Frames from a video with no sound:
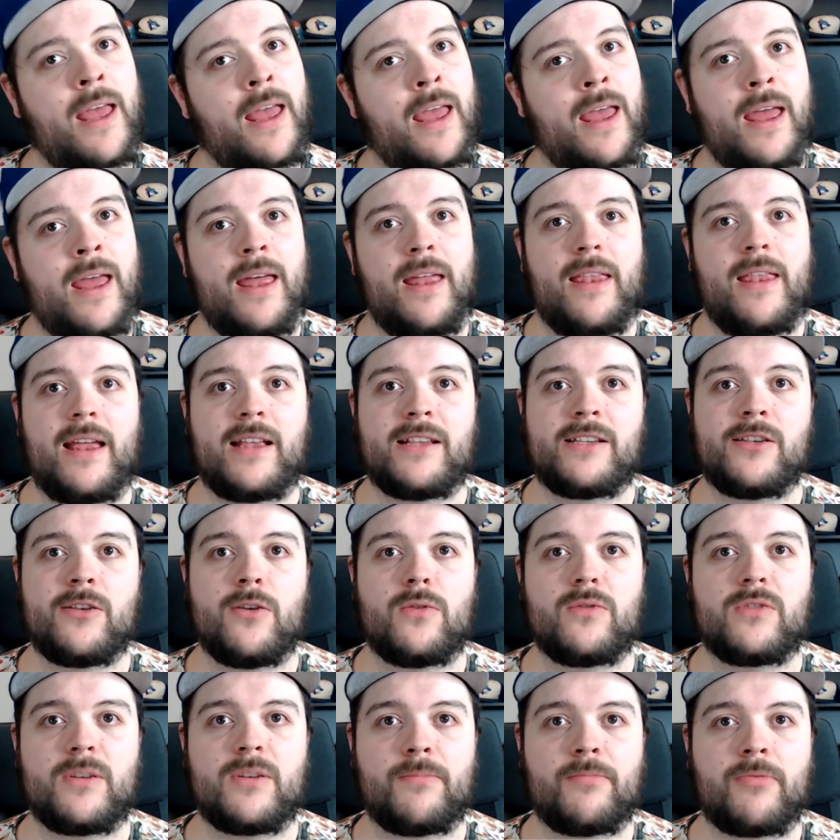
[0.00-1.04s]
and that's
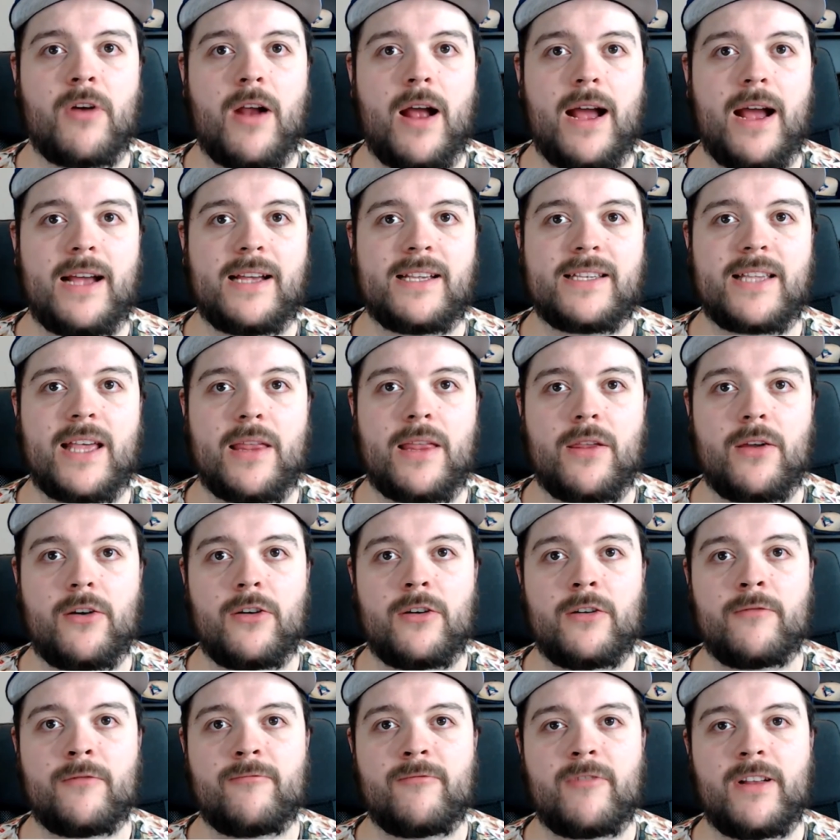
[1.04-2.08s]
no surprise that
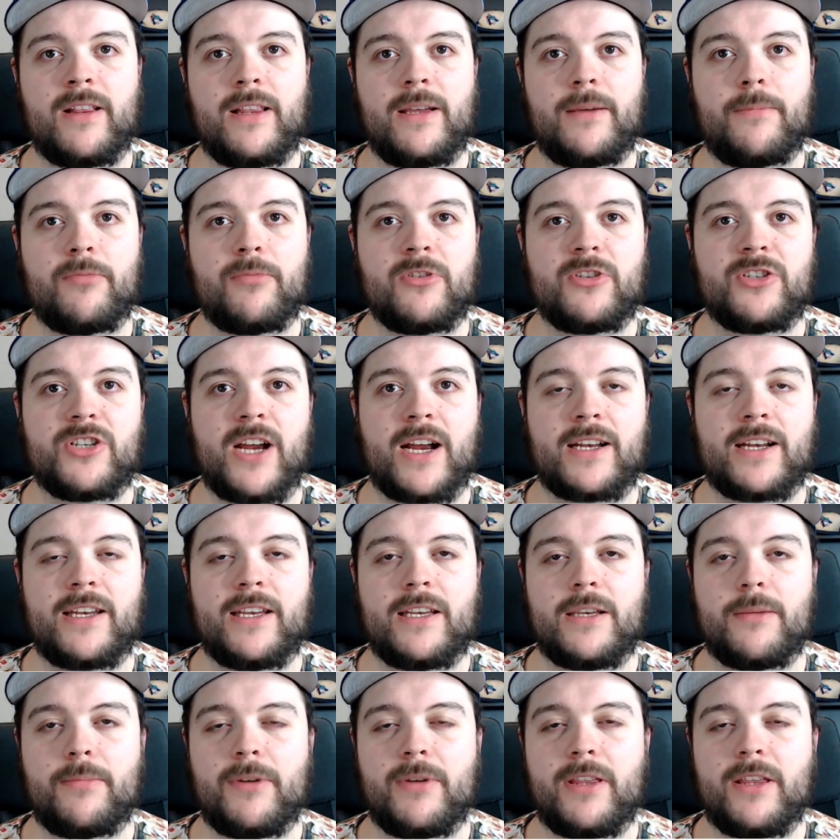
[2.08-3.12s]
they're really
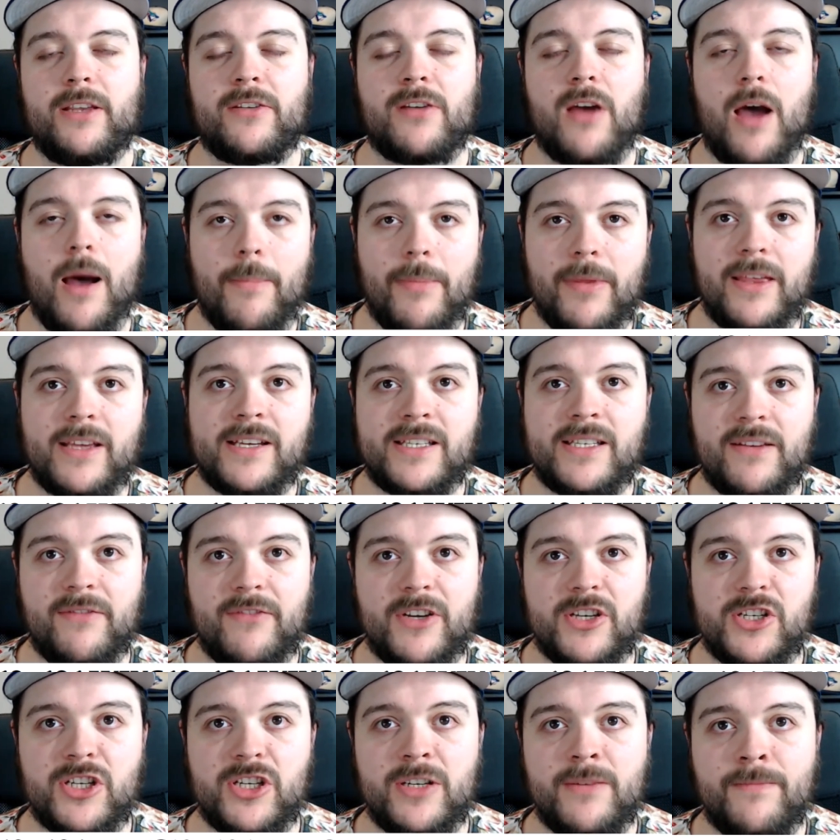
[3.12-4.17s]
projected to be the top of this
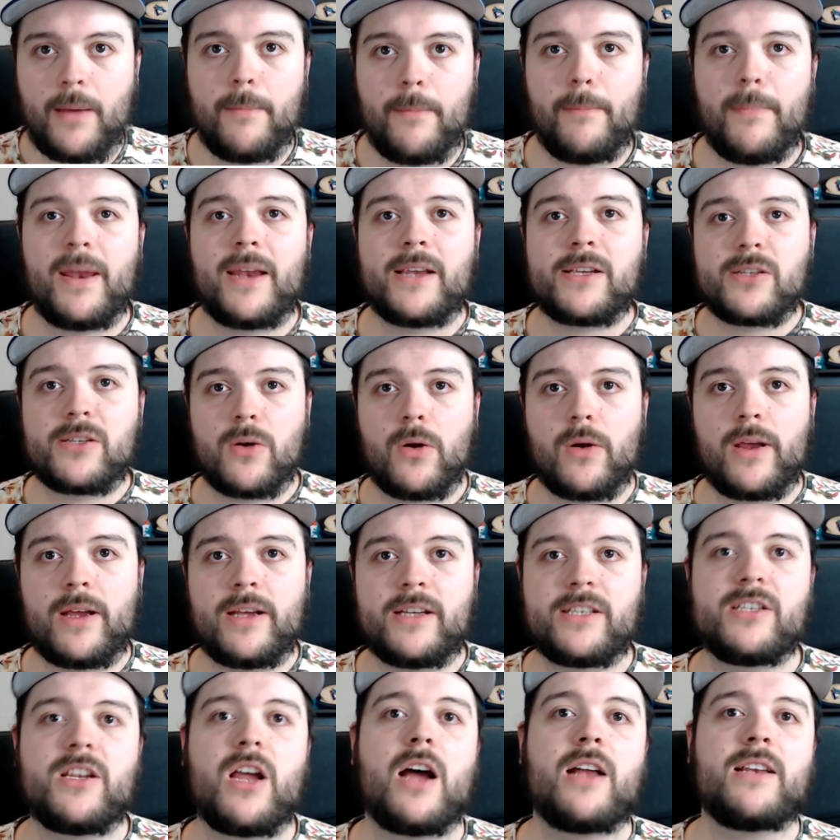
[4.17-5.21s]
division. Minnesota
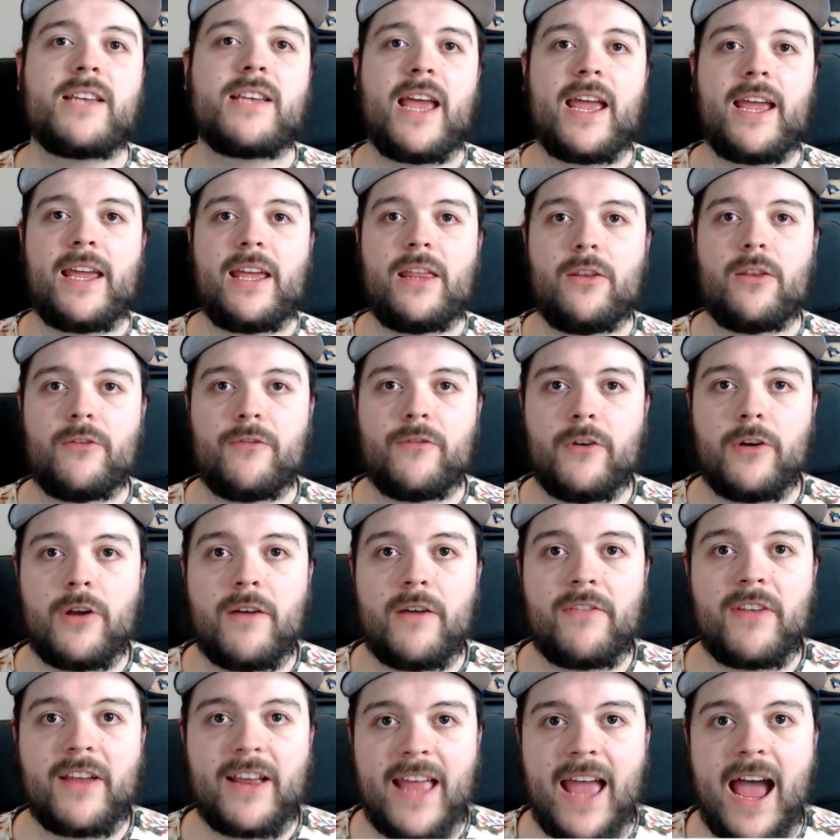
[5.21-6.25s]
is not taking their foot
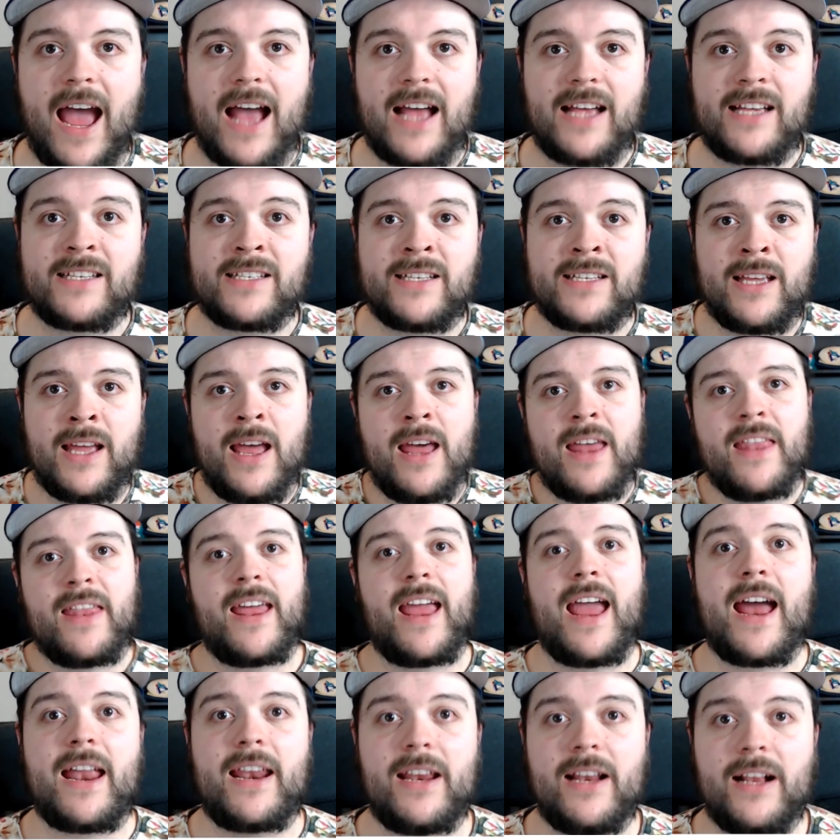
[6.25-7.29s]
off the gas. They
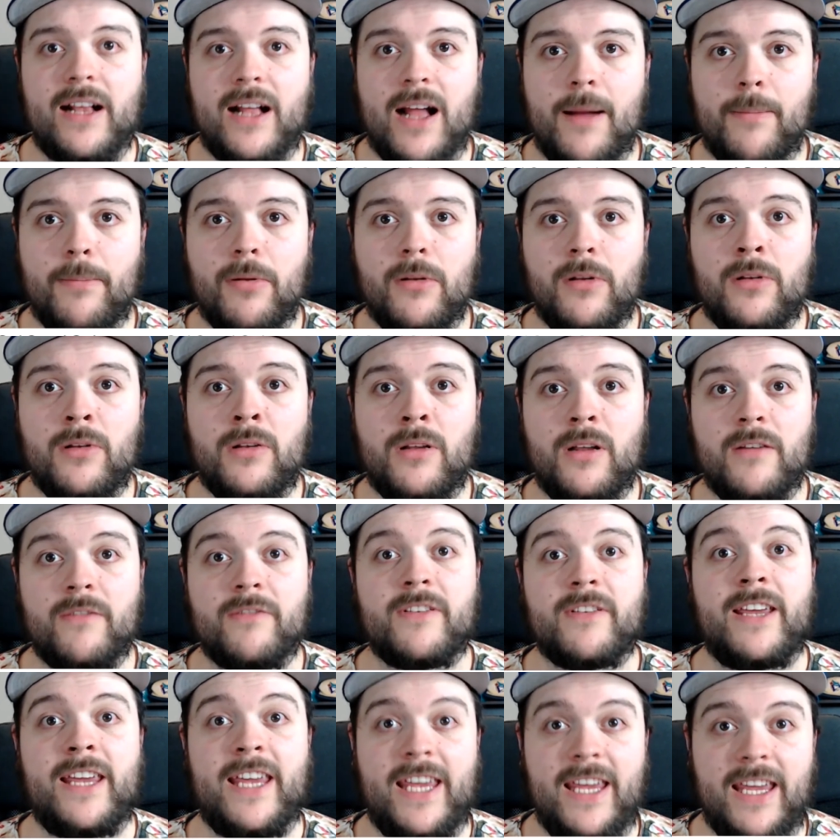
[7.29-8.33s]
added a couple of
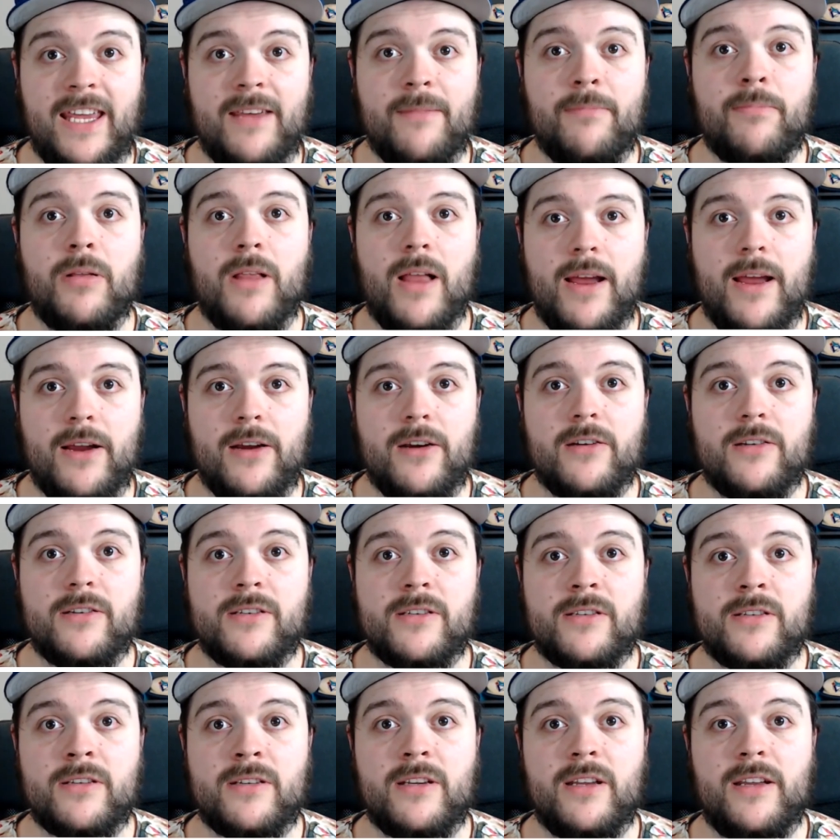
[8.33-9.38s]
key players
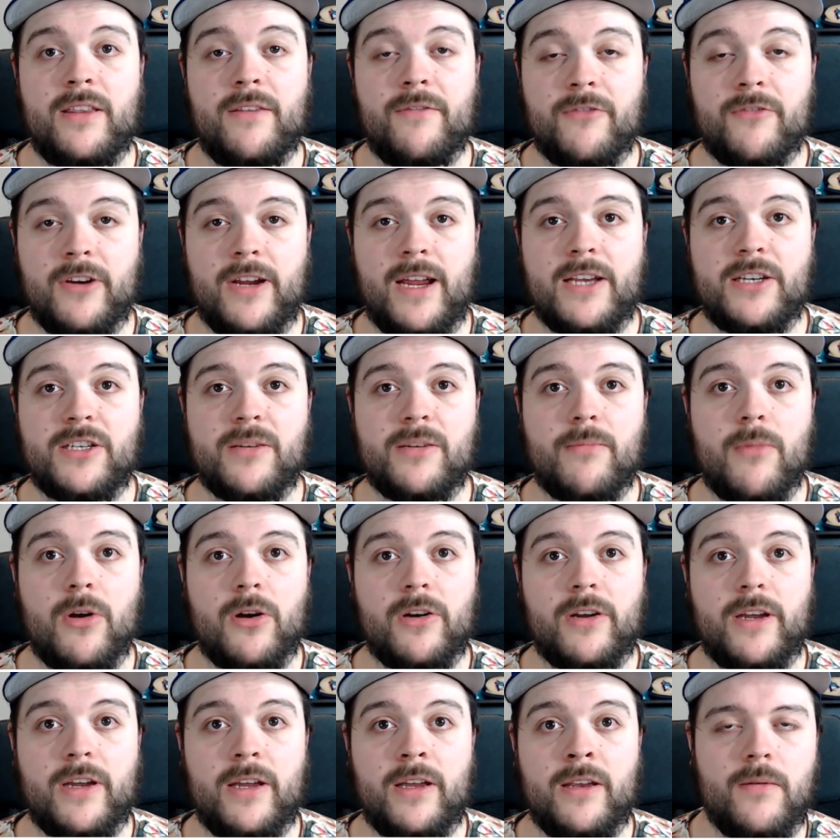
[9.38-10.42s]
in the free agent
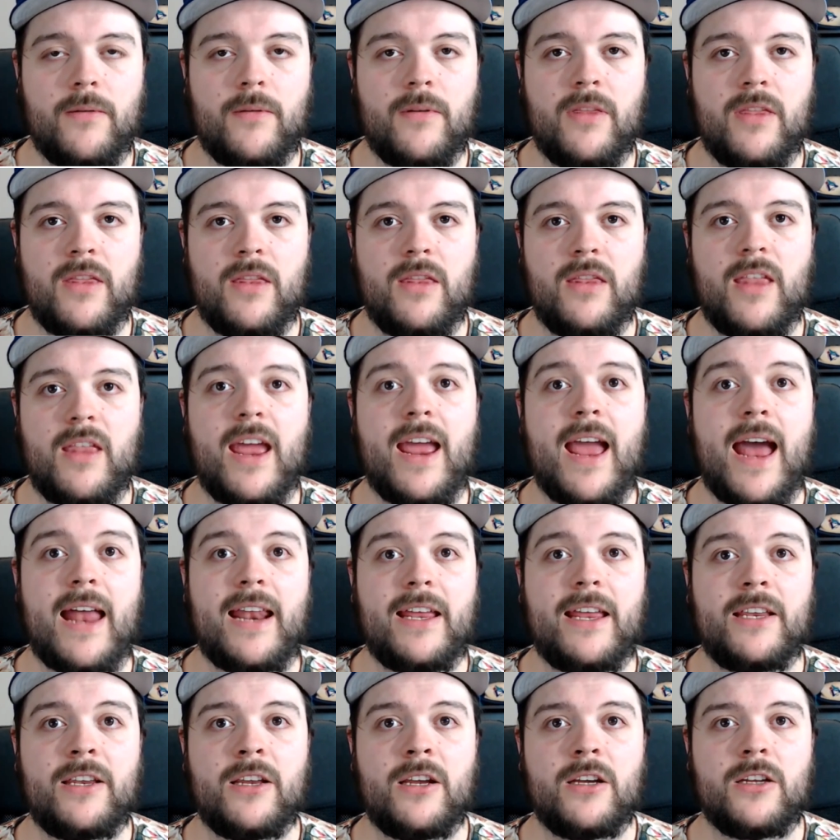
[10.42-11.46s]
market. They
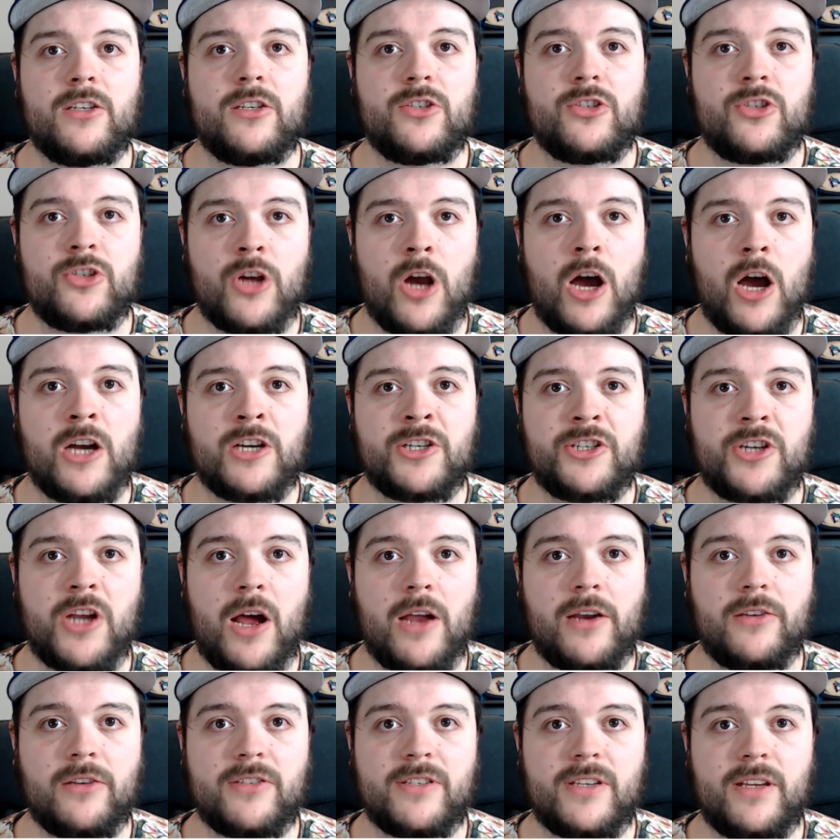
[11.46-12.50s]
added Josh
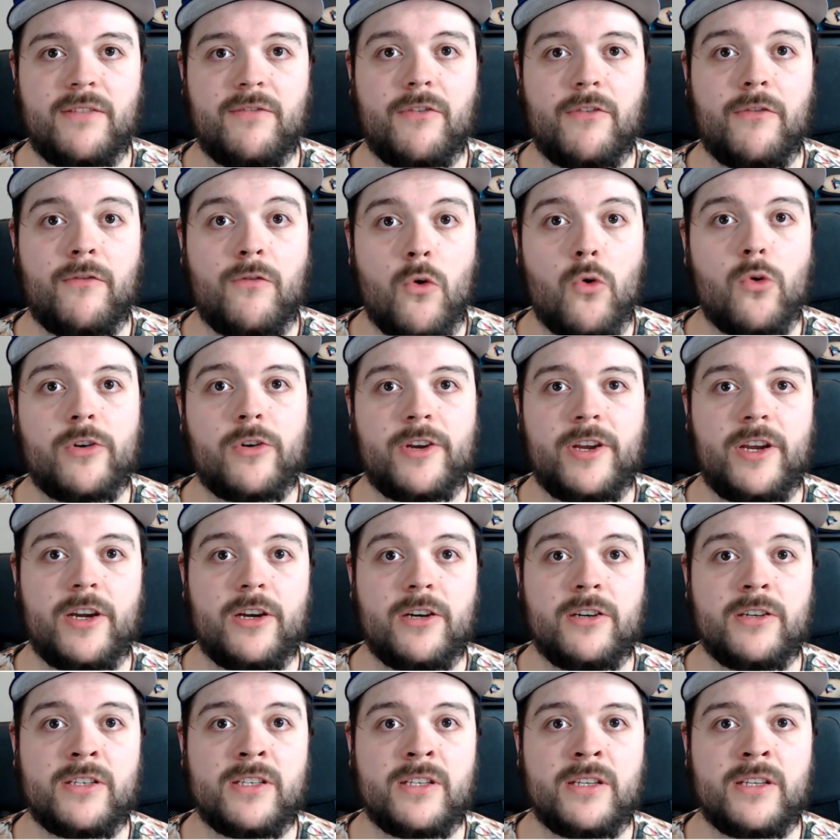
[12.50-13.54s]
Donaldson for 4 years,